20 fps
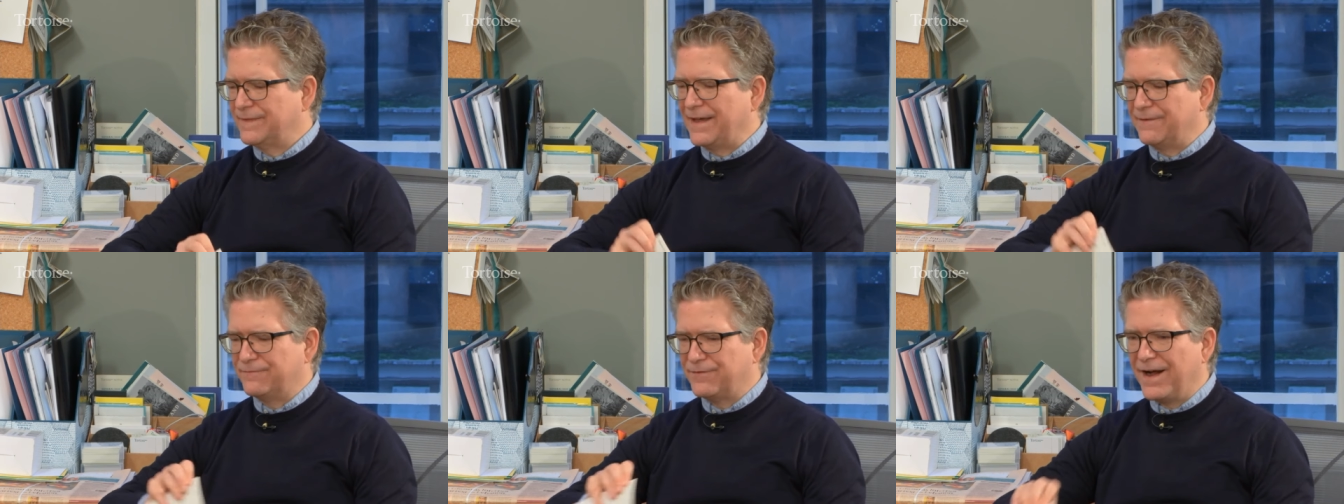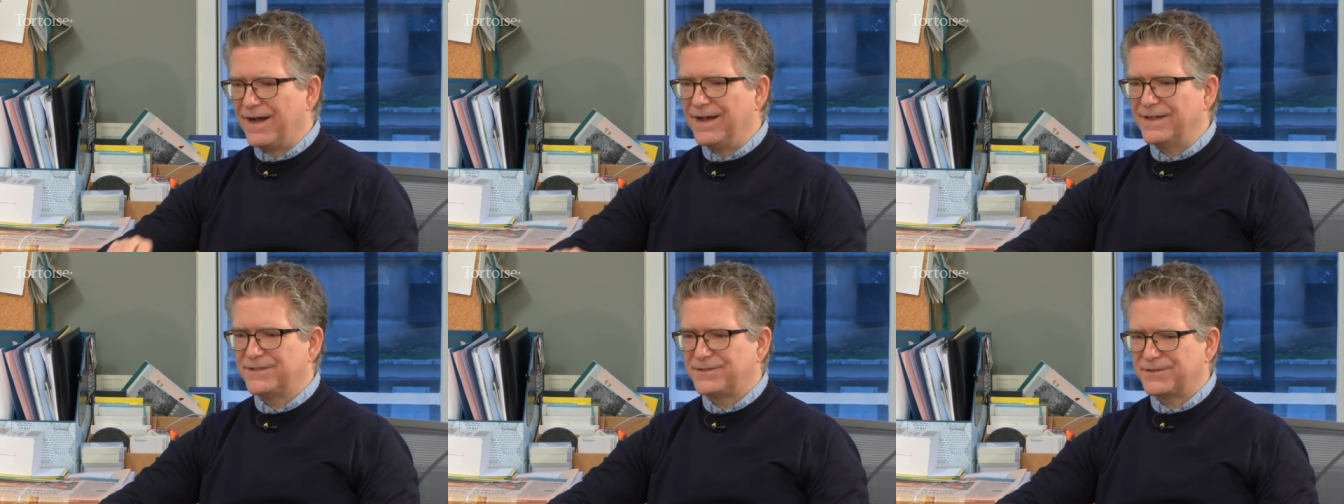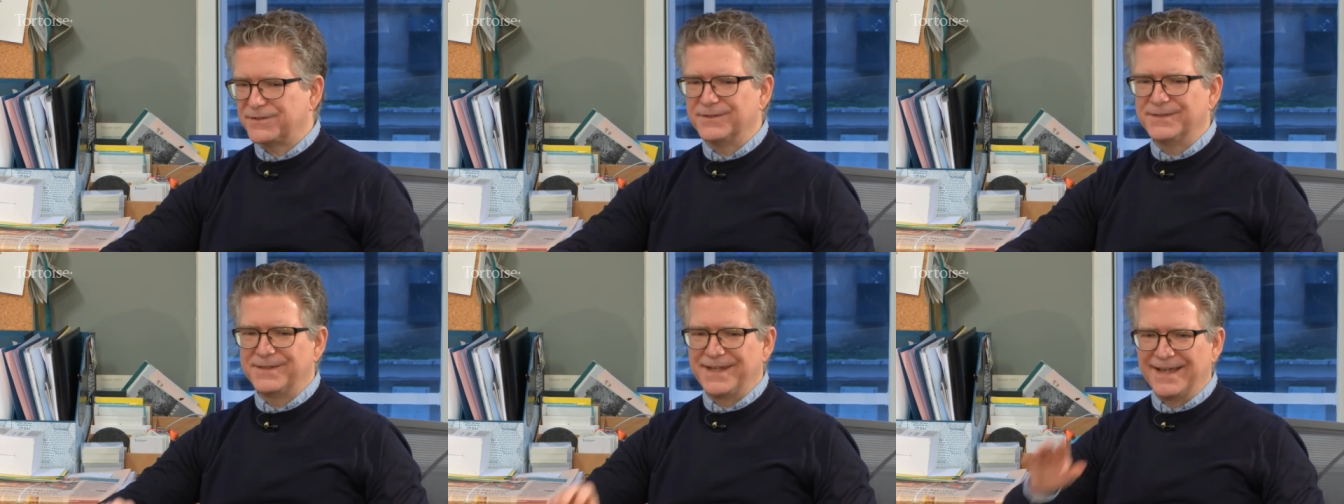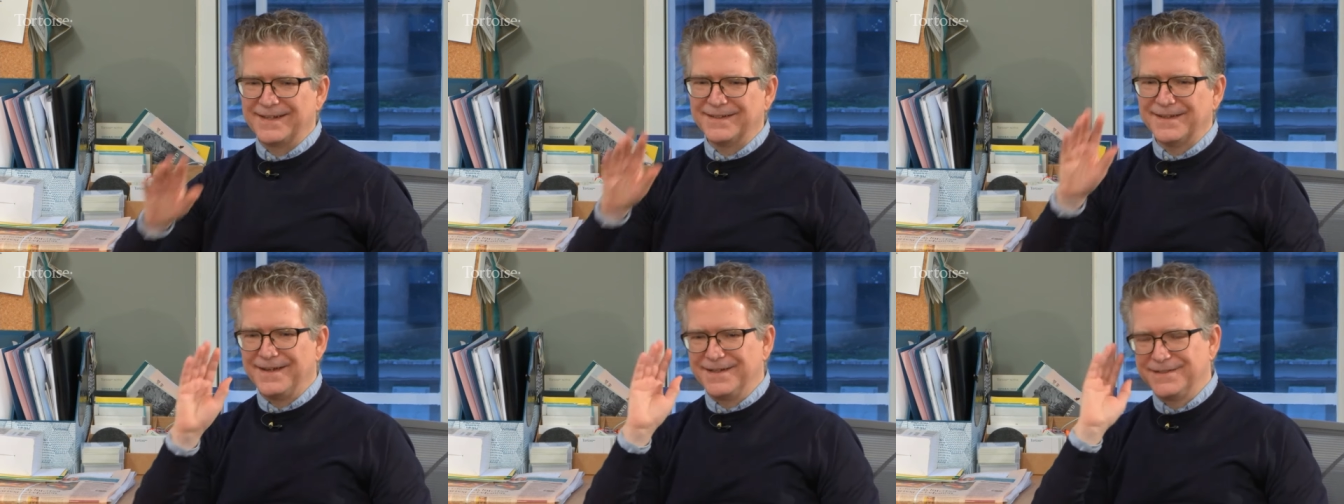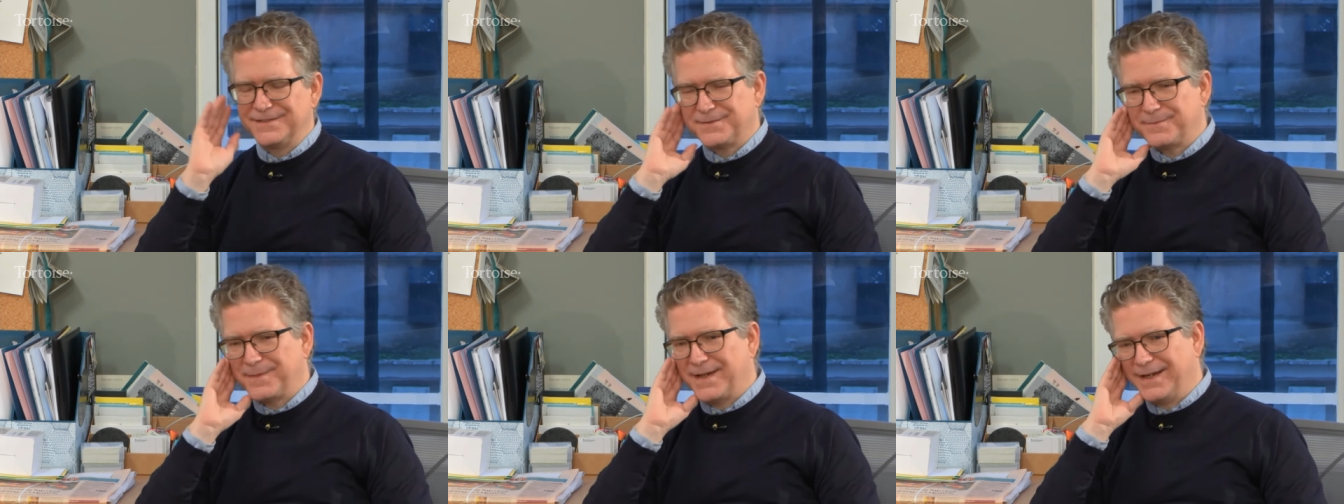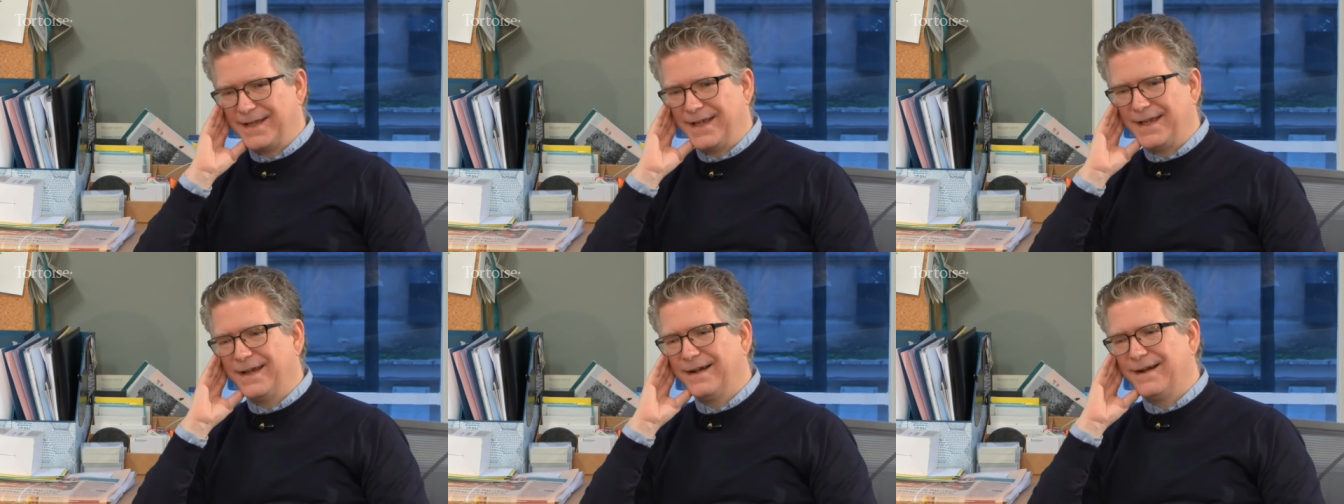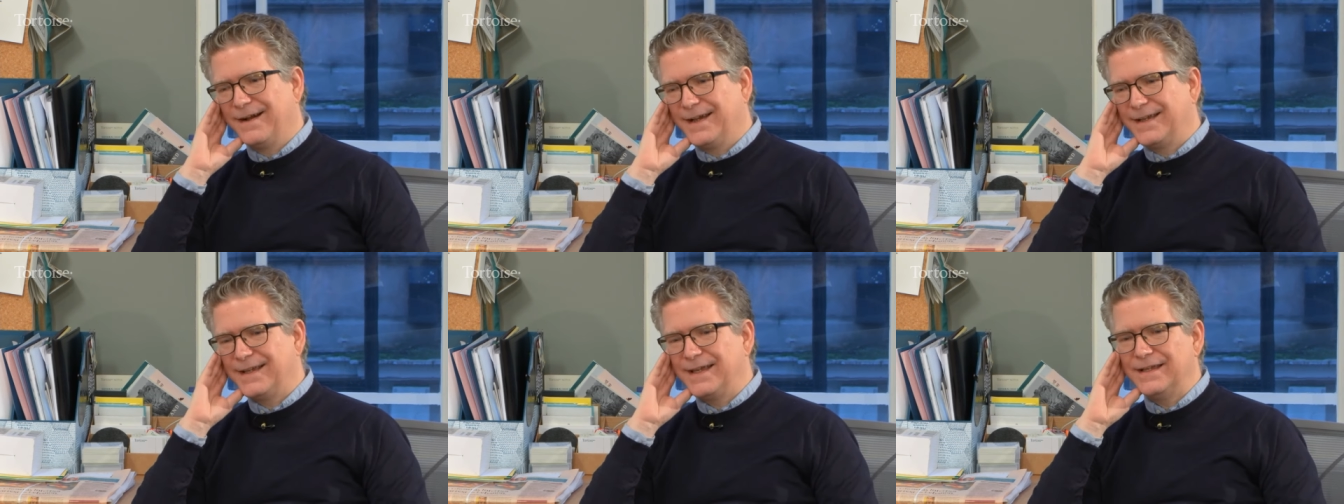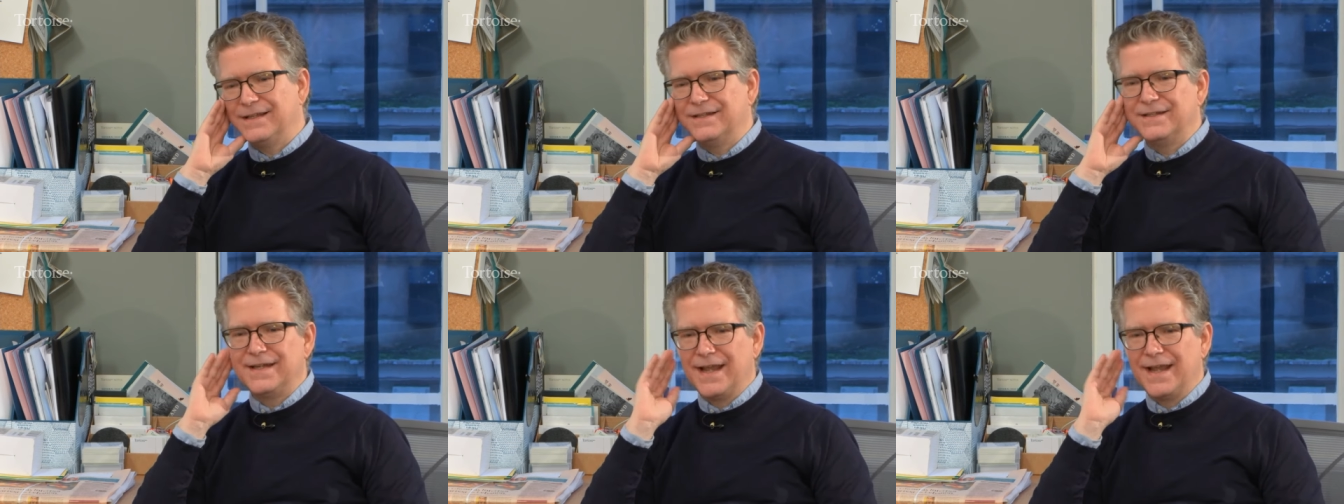Advice on headlines about AI,